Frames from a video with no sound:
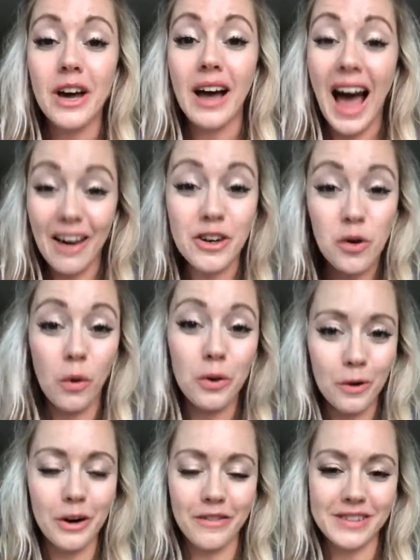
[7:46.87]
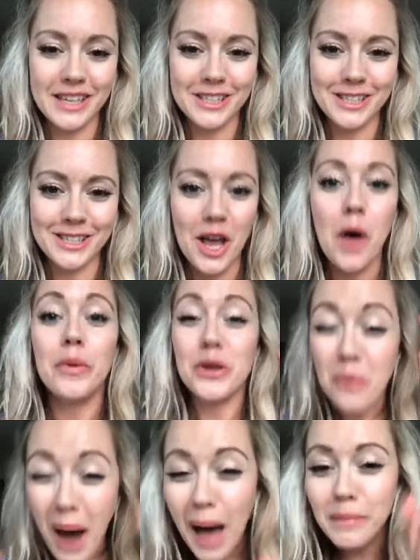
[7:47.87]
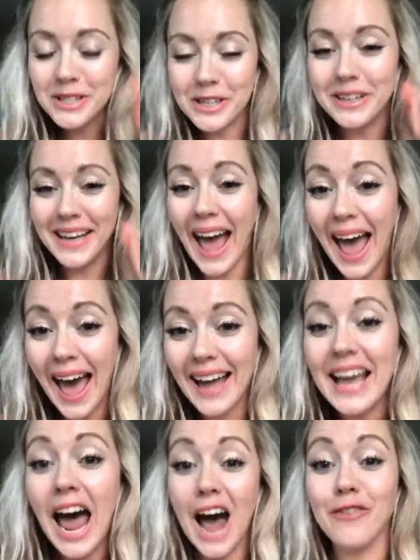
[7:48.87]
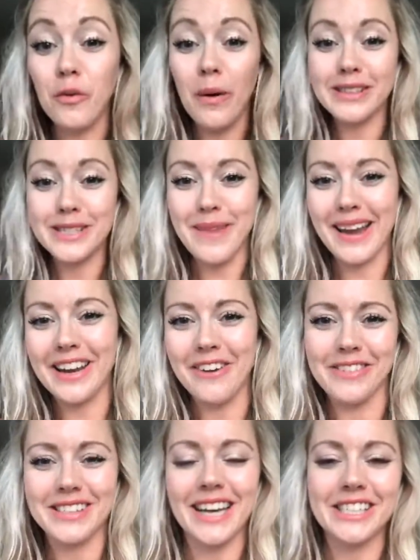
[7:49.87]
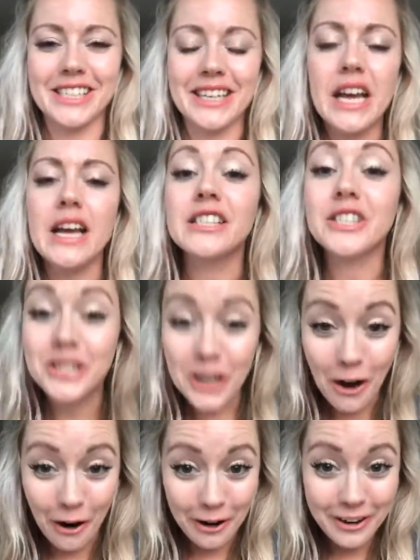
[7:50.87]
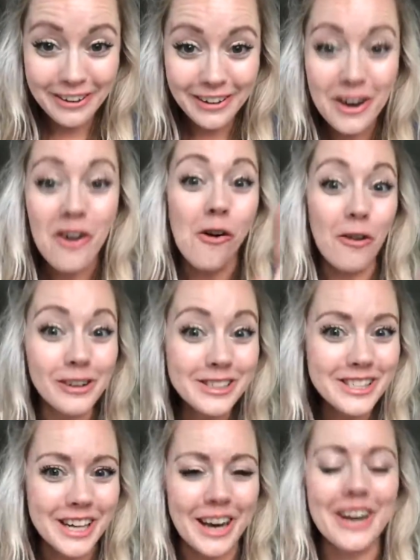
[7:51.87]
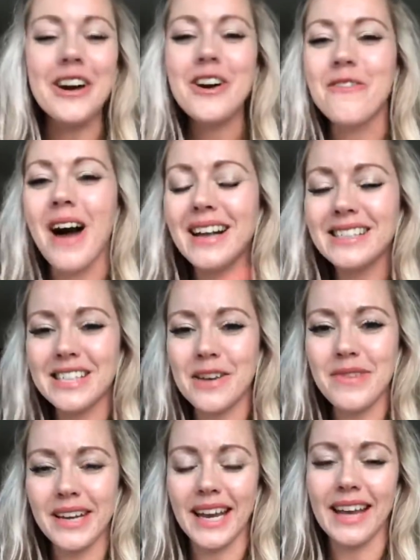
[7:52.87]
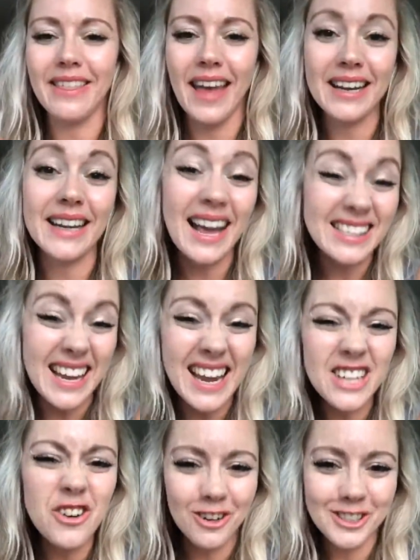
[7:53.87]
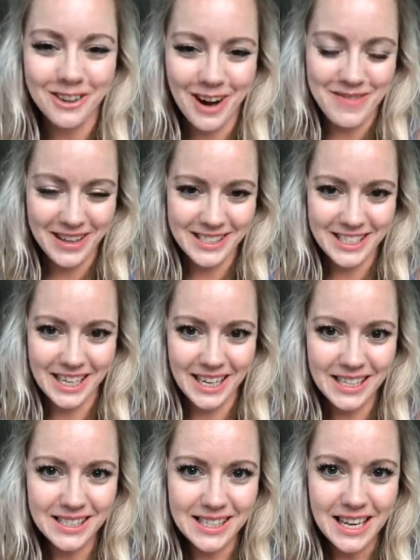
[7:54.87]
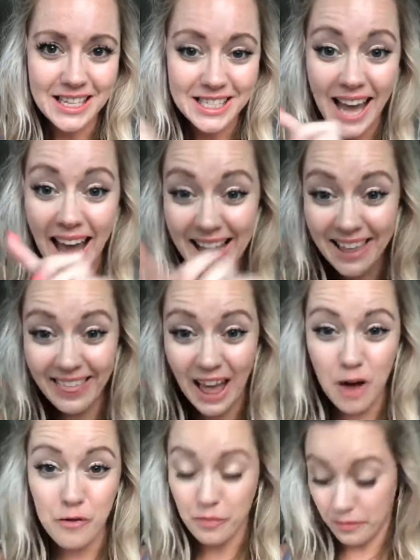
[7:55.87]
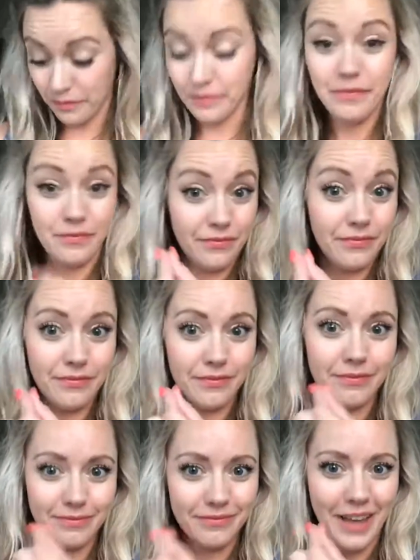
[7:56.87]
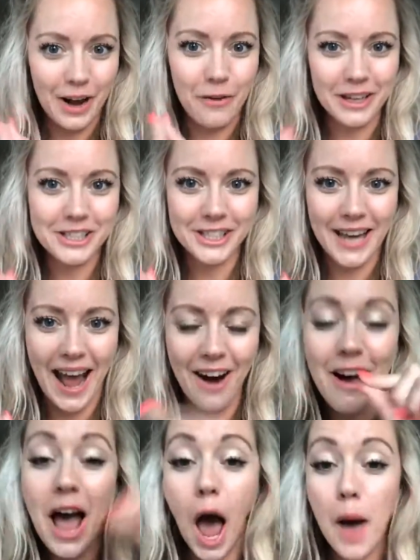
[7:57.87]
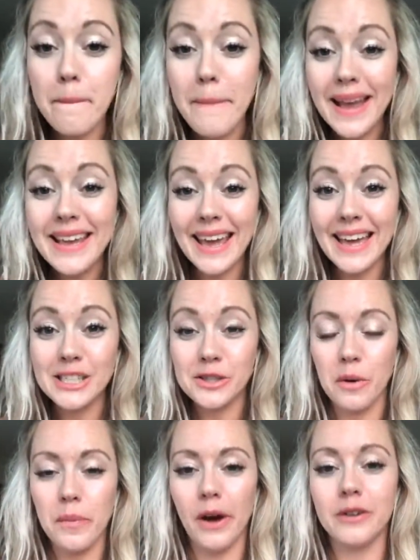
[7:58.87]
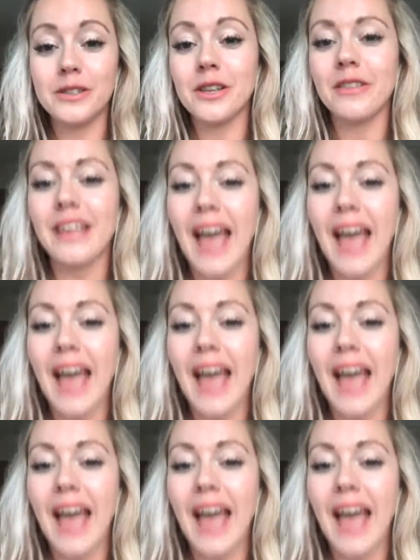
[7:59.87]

having one-on-one conversations, but you absolutely can have a one-to-many conversation. So also, when somebody then gets in your direct messages, take that question out and make it into a post so that